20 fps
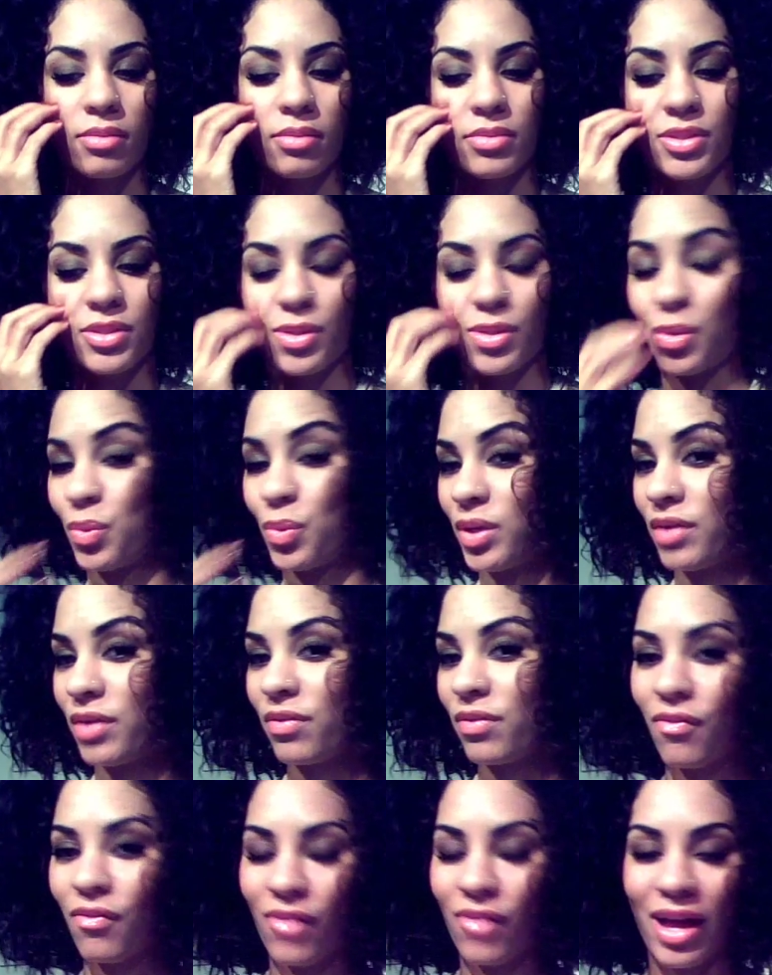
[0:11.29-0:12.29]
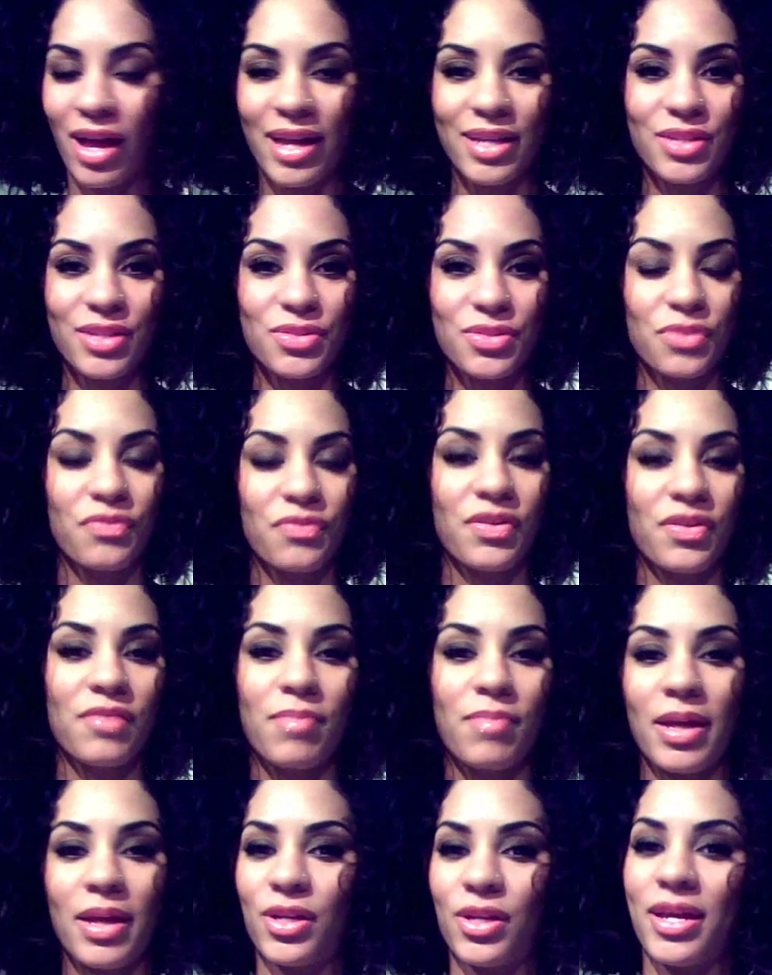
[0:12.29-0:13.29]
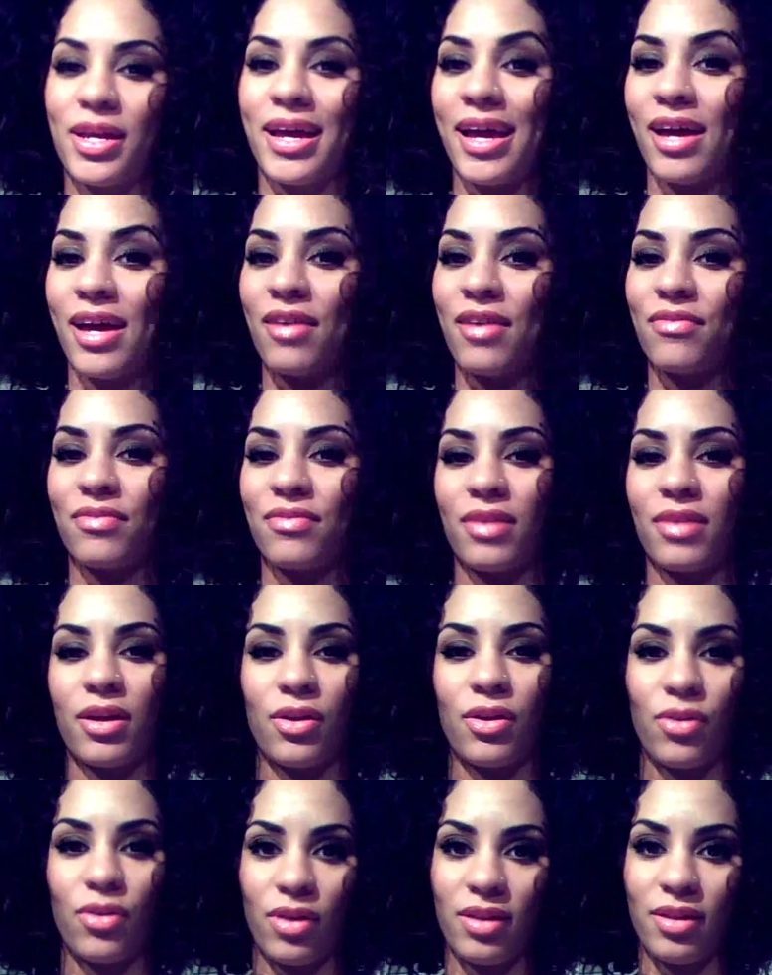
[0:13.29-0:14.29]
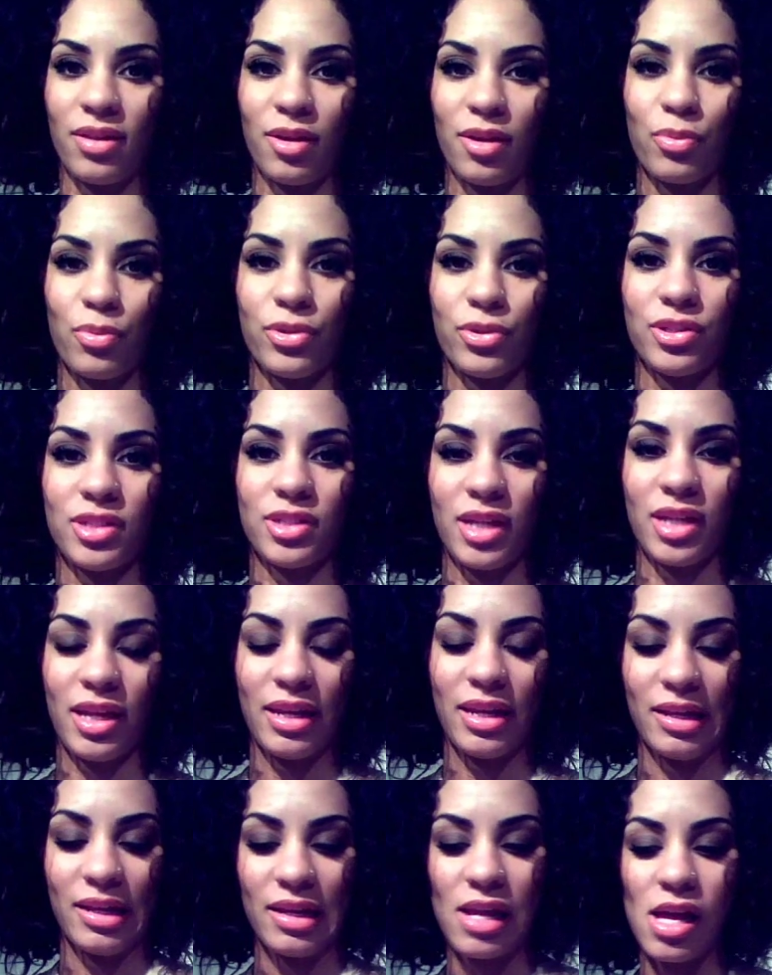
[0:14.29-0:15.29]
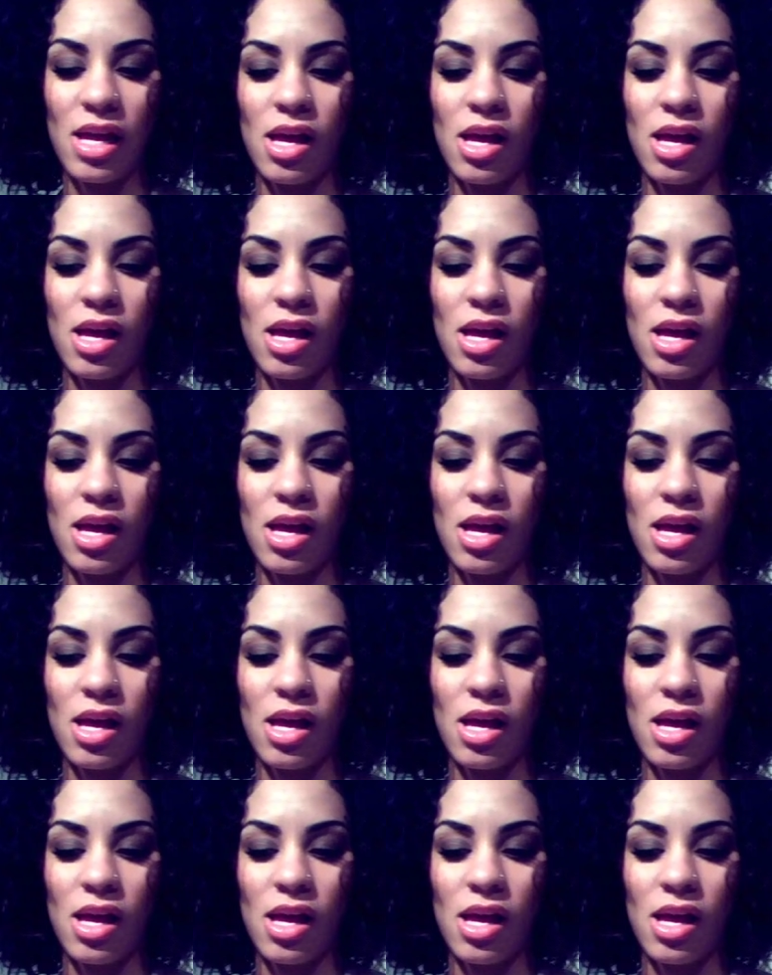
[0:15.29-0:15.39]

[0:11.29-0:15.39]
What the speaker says: So whatever advice or feedback you have, I greatly appreciate it.